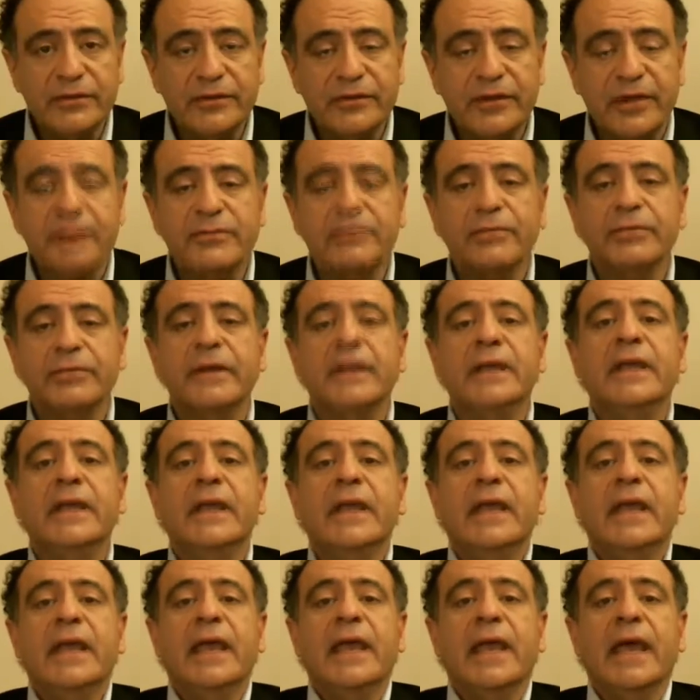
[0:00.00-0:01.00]
suffering,
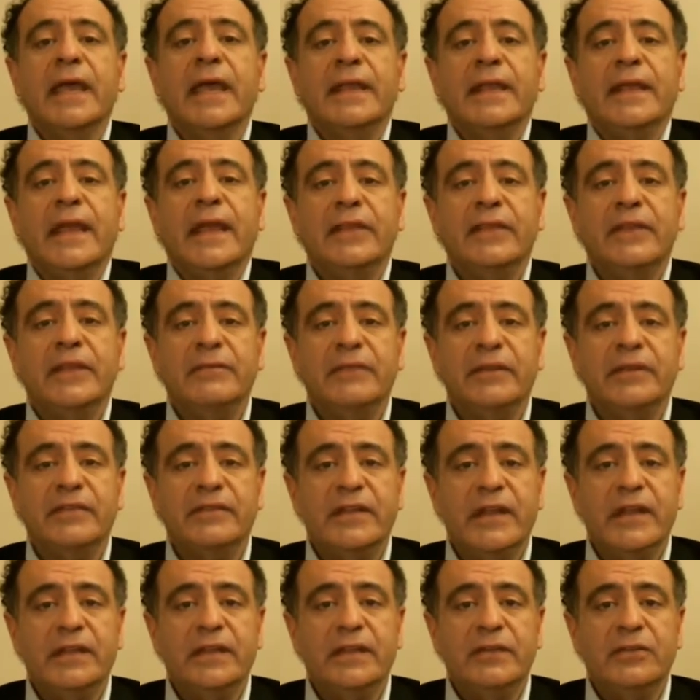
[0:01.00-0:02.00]
and now they've
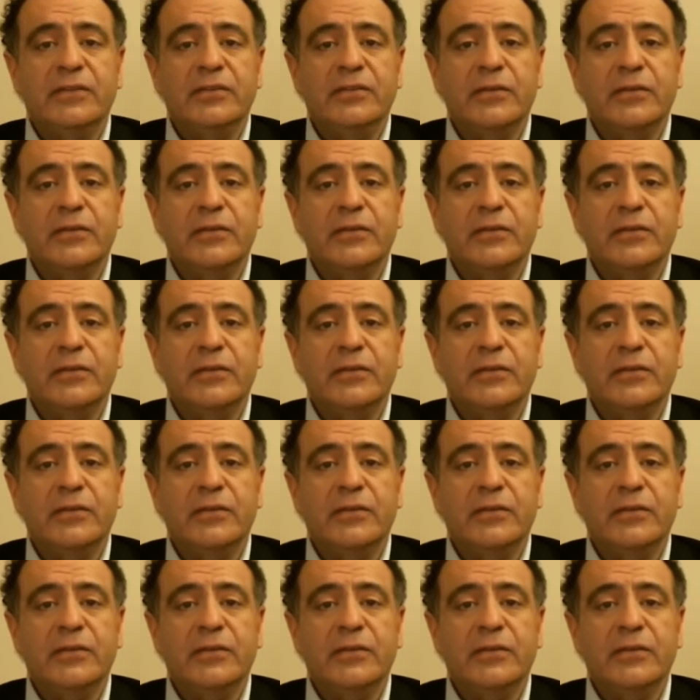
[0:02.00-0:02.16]
extended to